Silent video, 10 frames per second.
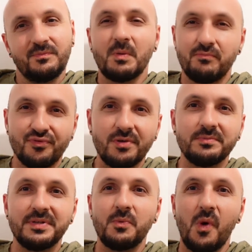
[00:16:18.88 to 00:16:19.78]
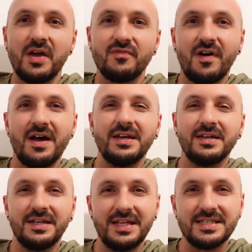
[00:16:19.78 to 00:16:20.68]
Probably Wi-Fi
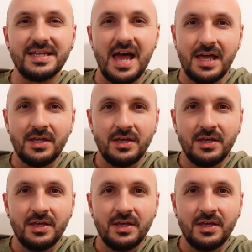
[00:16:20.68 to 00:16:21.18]
and internet.